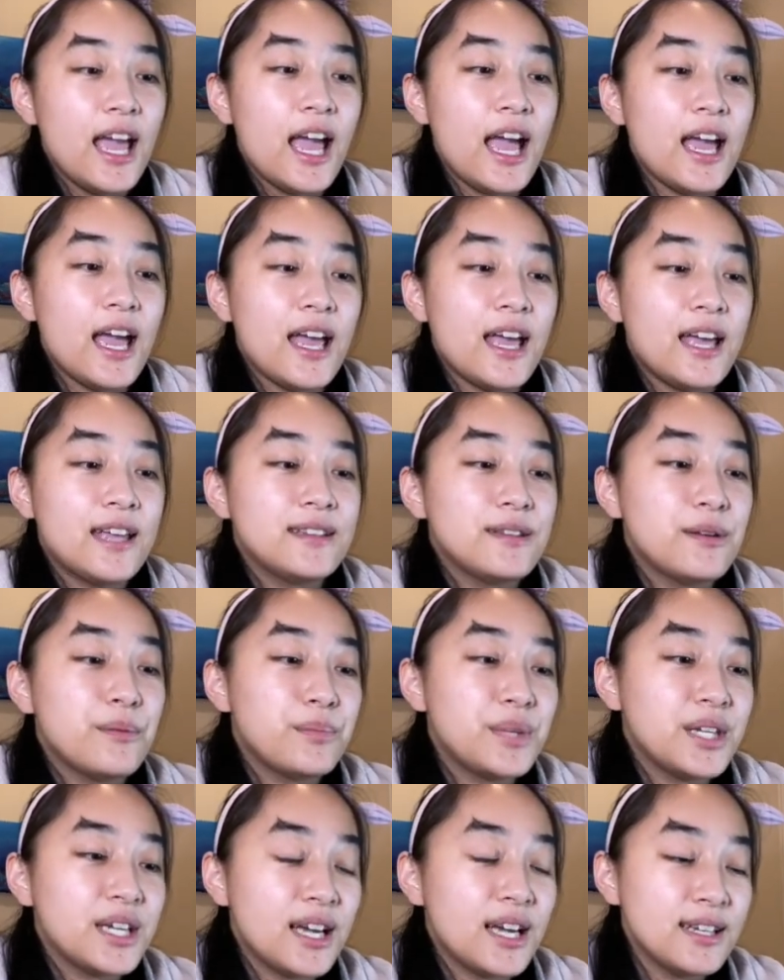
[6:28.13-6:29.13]
And
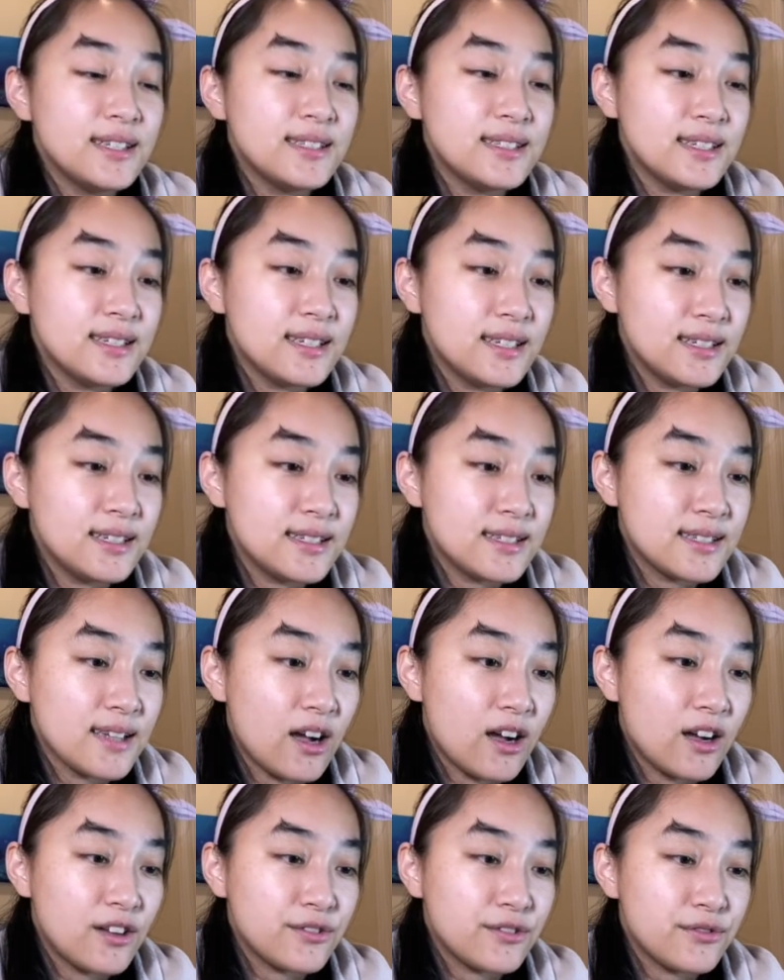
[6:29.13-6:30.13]
because it is
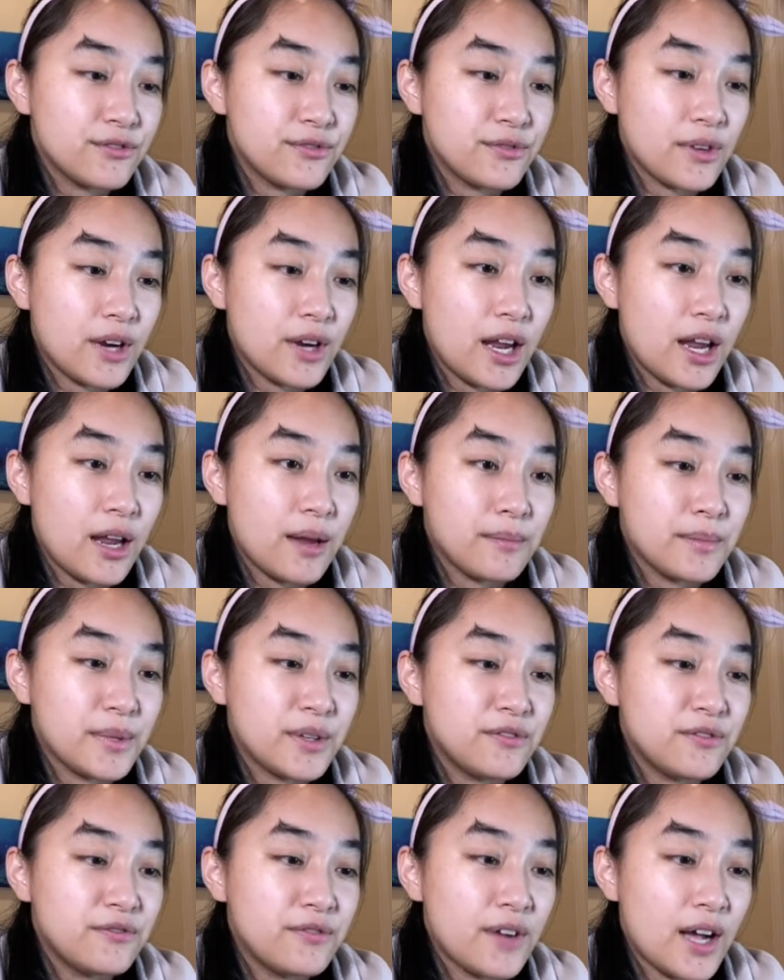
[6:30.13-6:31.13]
on frame
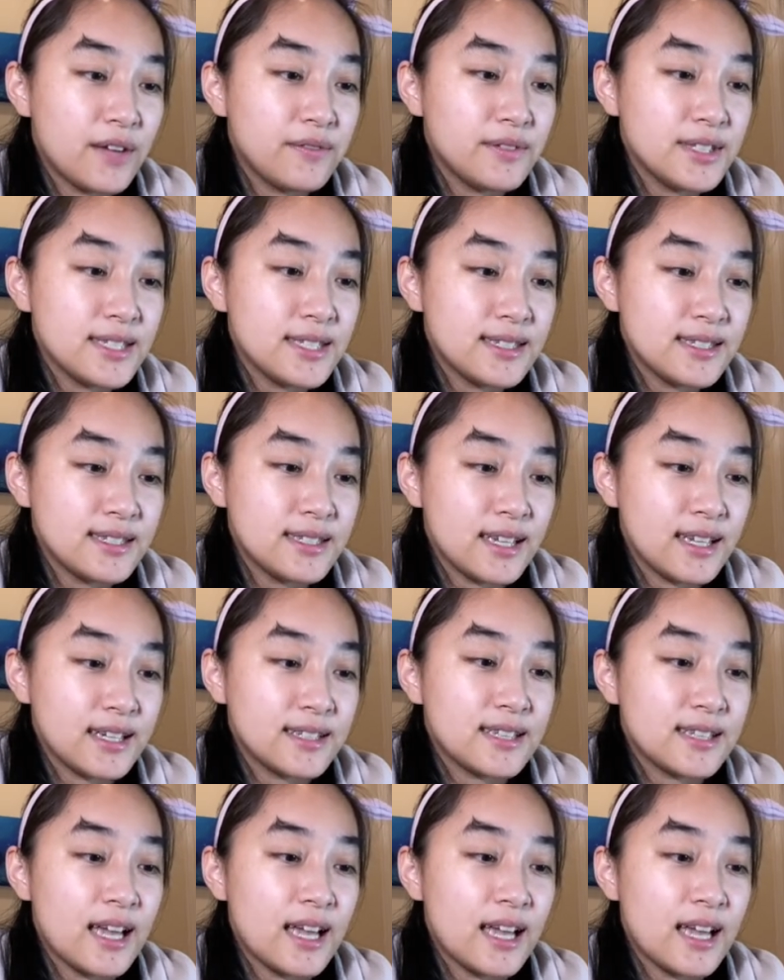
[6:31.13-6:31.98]
5 and 6,